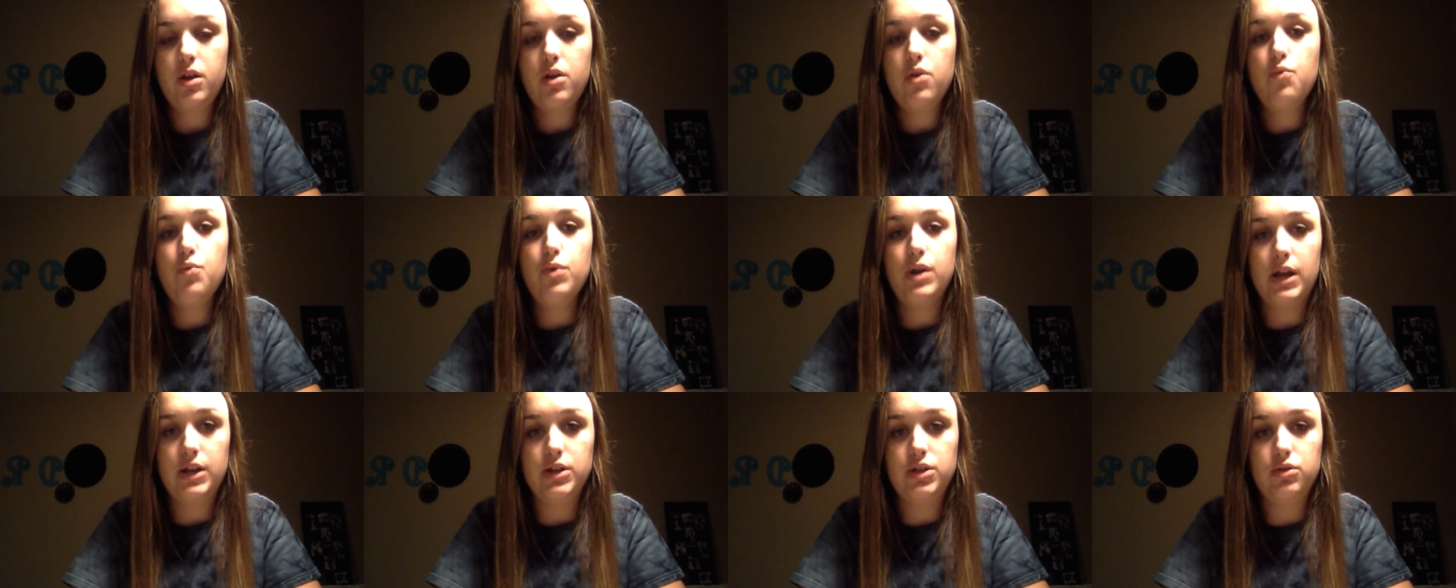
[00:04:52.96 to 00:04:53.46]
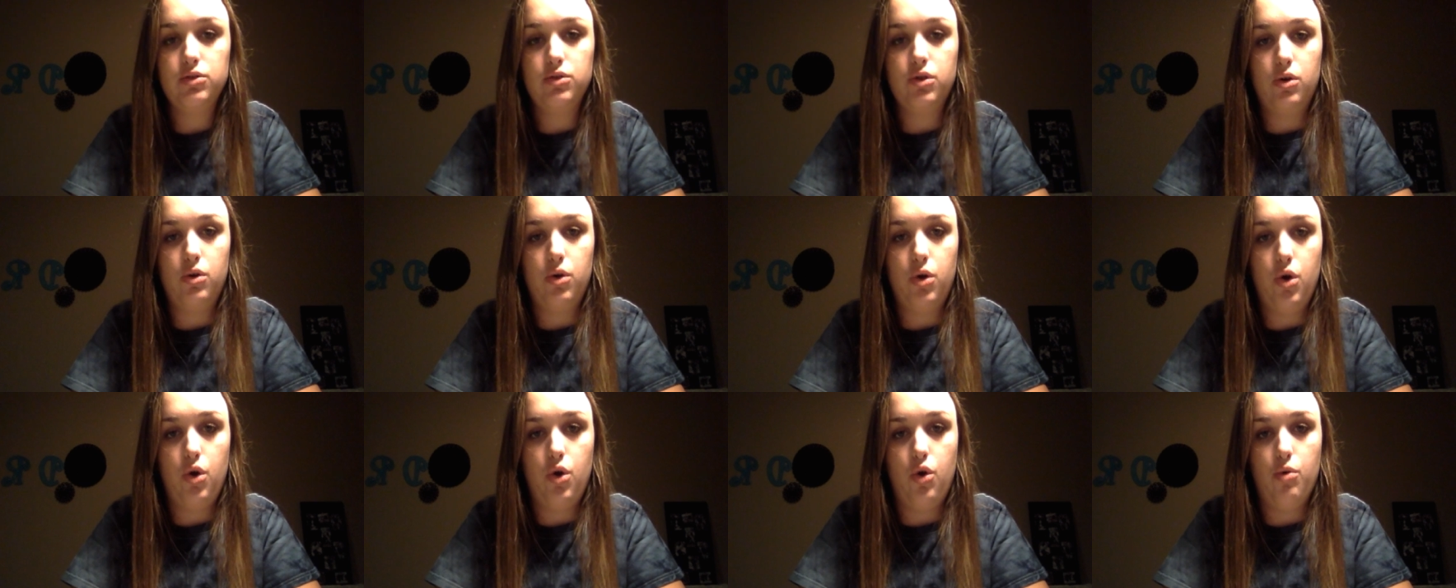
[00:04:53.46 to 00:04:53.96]
when I do
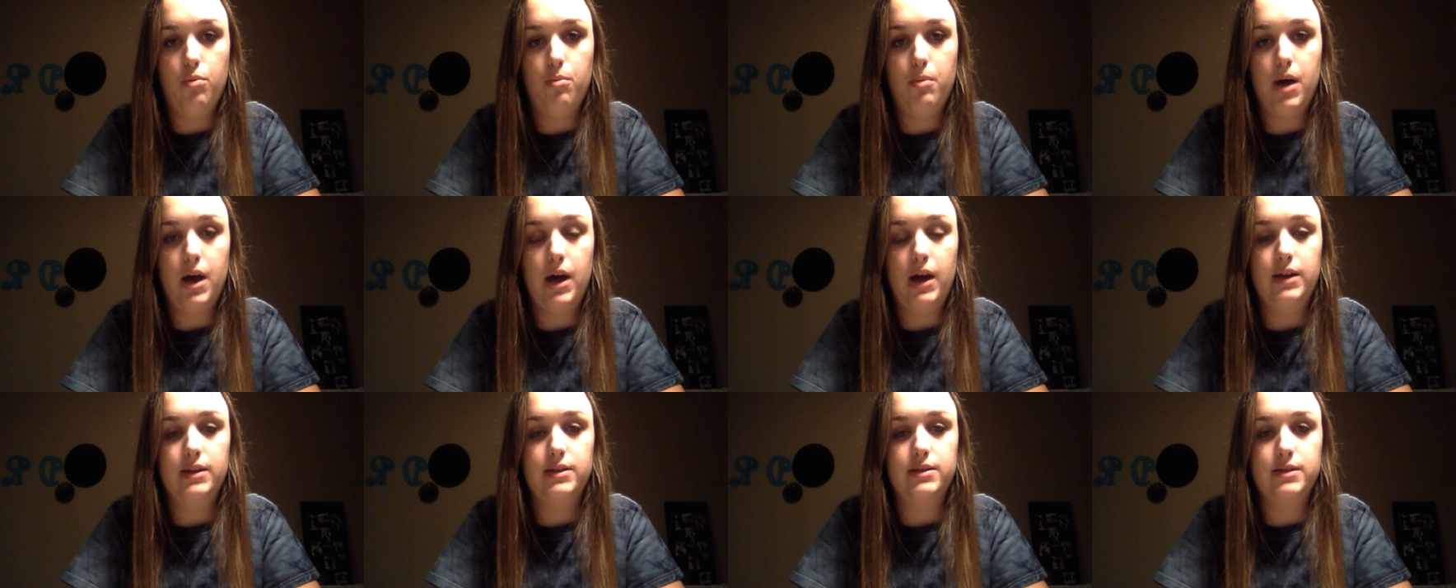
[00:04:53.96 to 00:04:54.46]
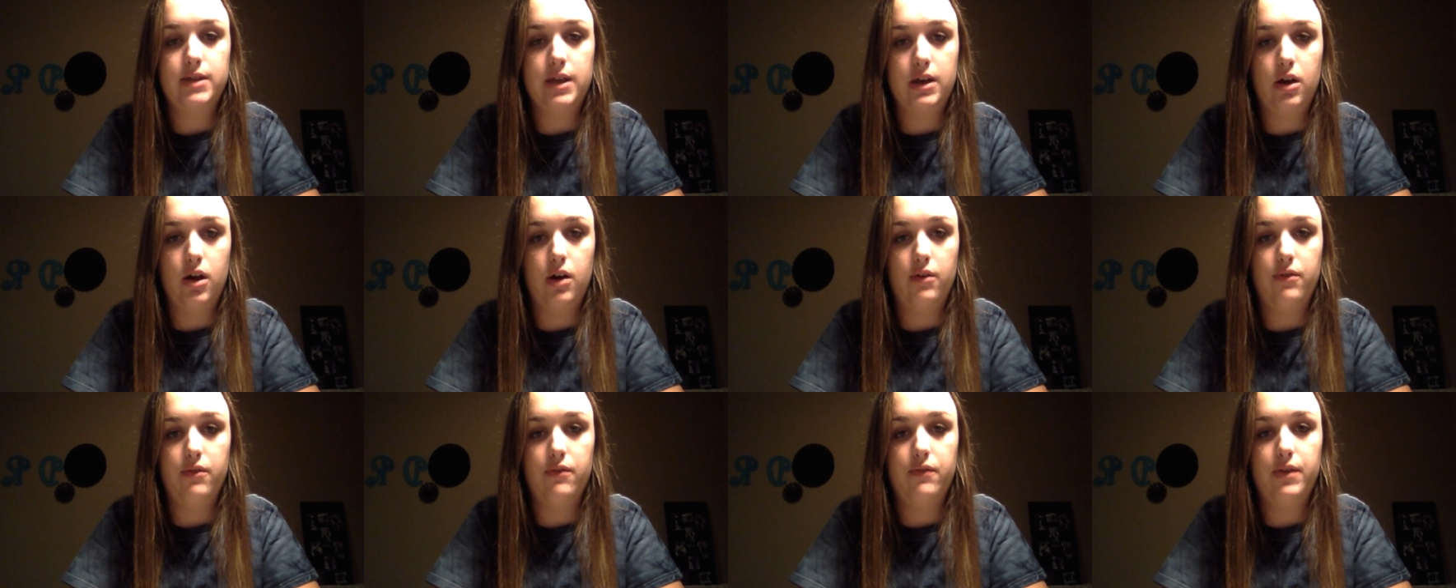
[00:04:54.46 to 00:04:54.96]
go home, I stay
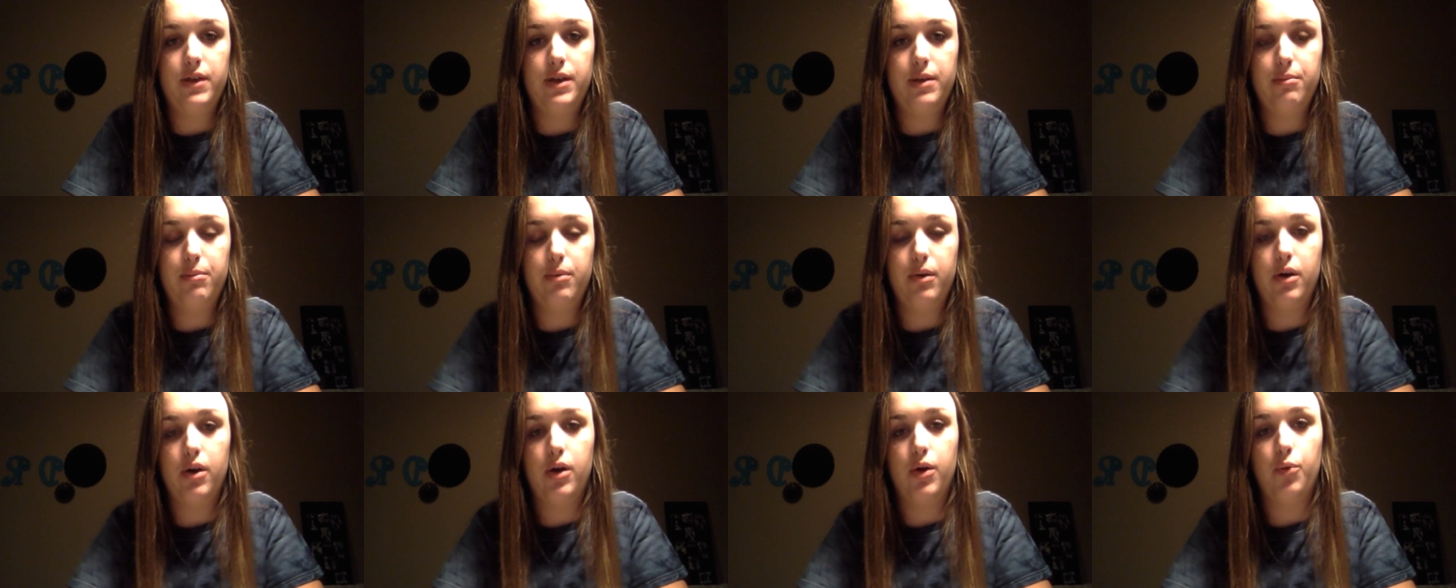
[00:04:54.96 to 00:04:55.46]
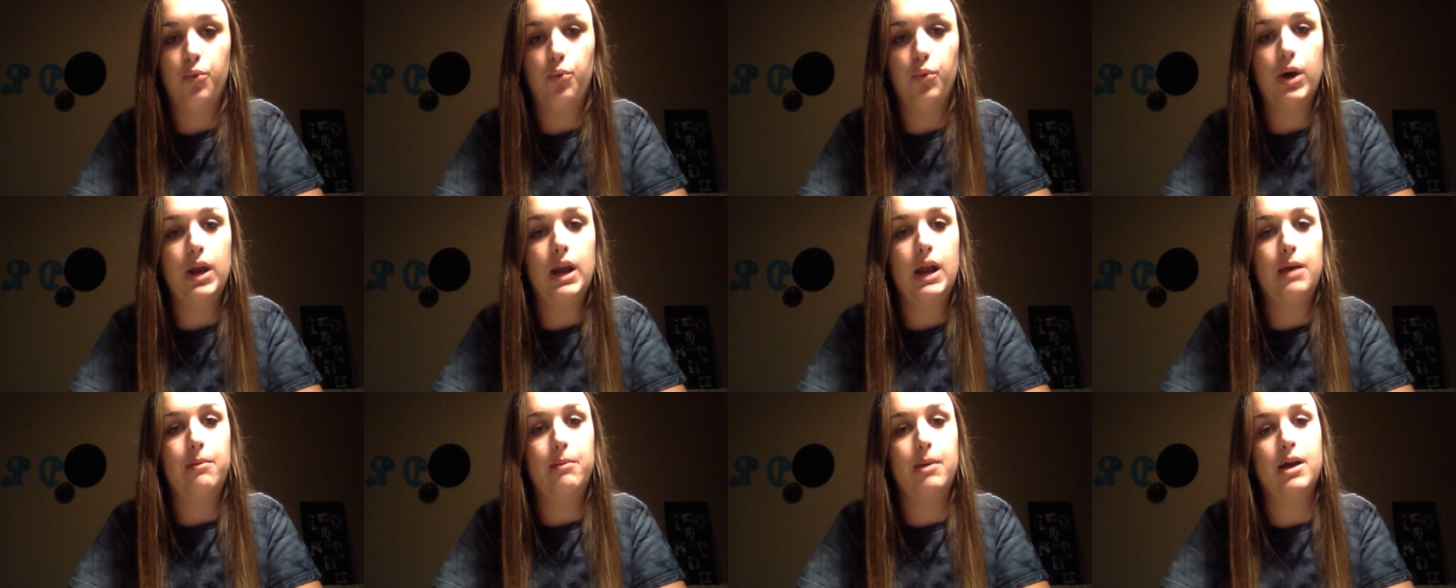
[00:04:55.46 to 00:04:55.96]
off of it, but
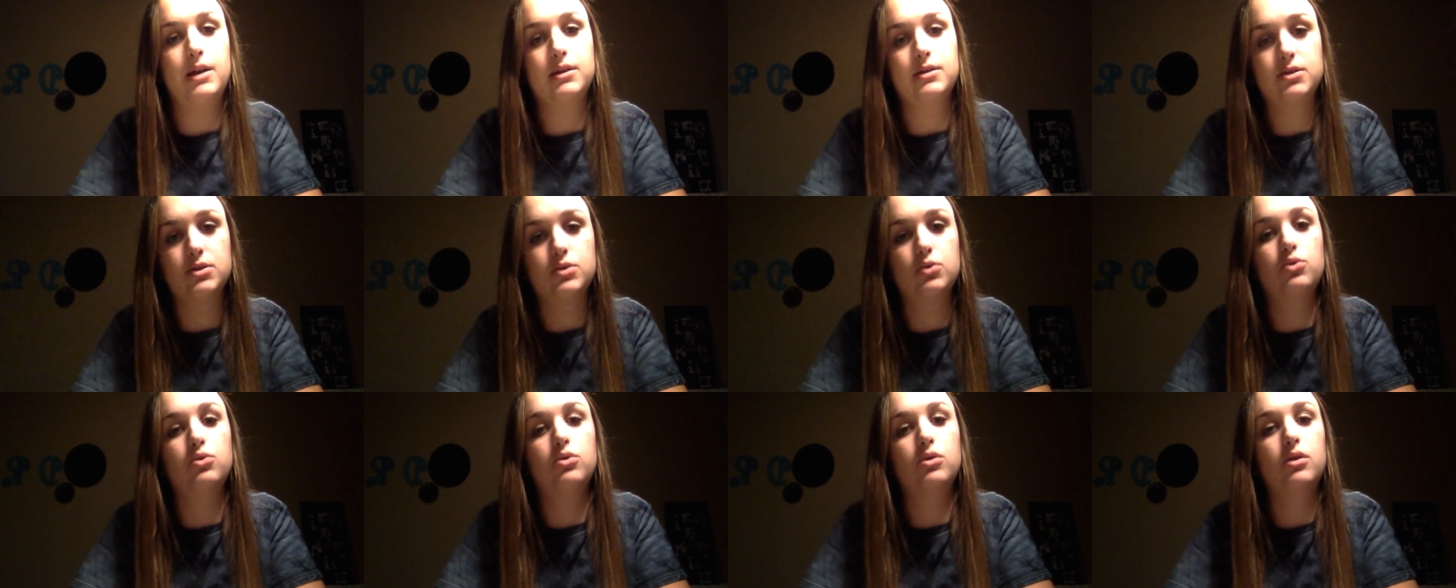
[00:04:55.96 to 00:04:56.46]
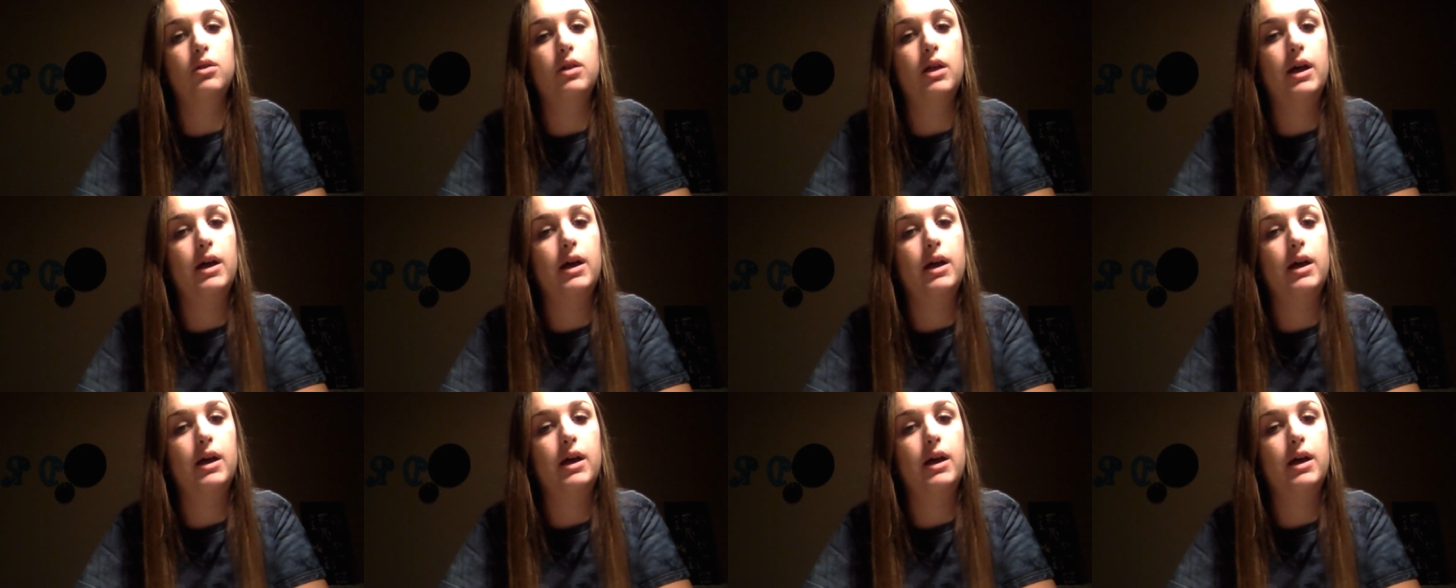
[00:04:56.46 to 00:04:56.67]
when I'm at school,